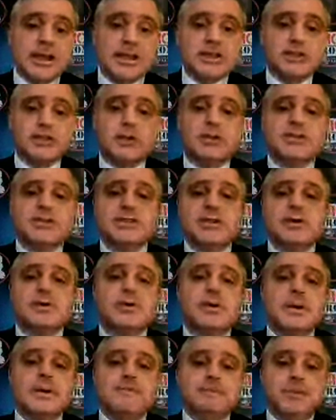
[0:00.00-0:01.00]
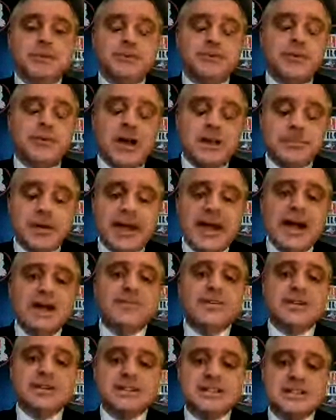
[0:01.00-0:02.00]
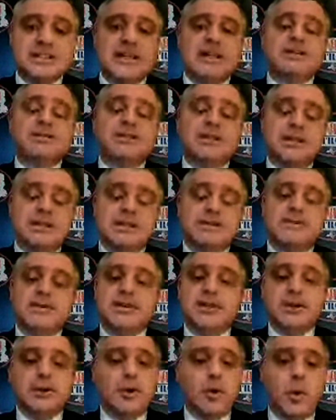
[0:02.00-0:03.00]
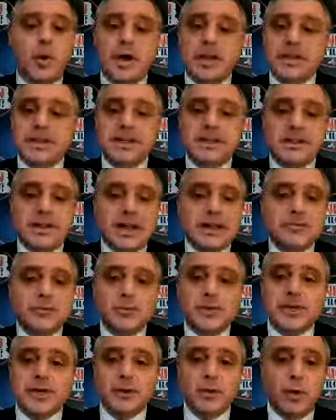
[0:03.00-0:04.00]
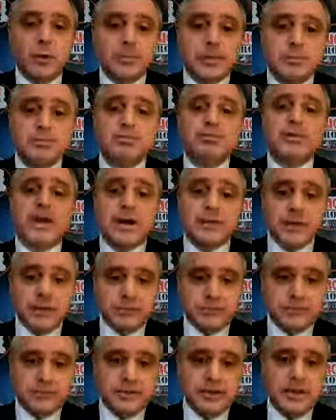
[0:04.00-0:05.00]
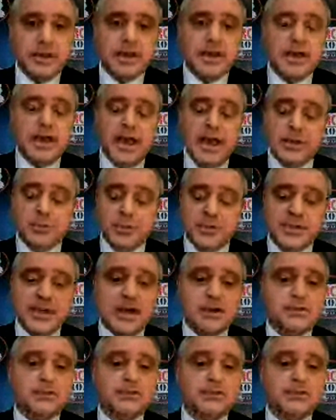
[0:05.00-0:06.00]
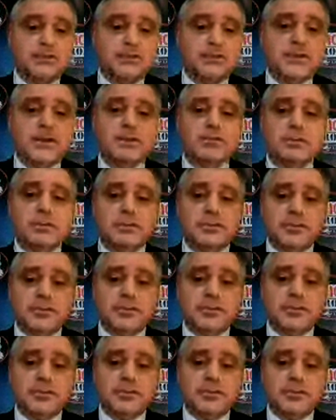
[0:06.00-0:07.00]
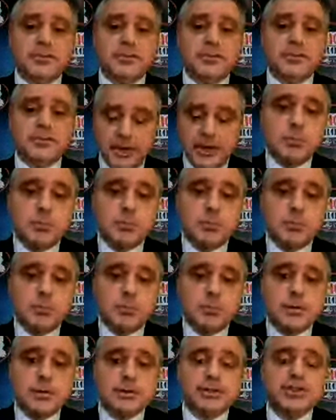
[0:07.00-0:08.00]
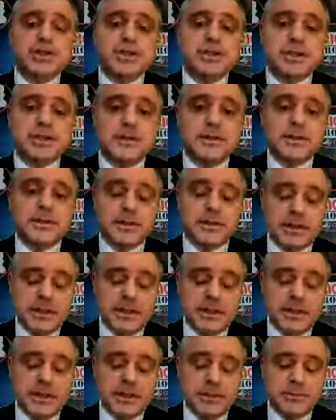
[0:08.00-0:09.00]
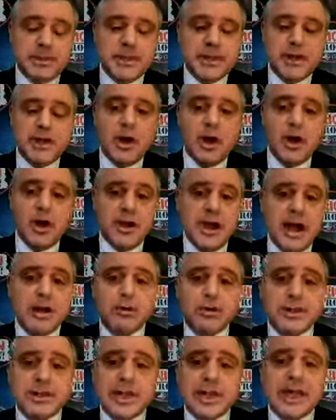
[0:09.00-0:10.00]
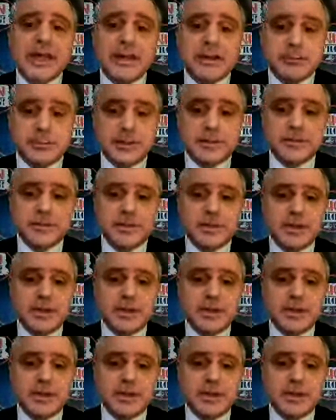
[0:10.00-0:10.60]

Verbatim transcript: And it's also defined by having a standard of living and a quality of life we can all be proud of. And without federal governor, we are pushing the limit of our enlightenment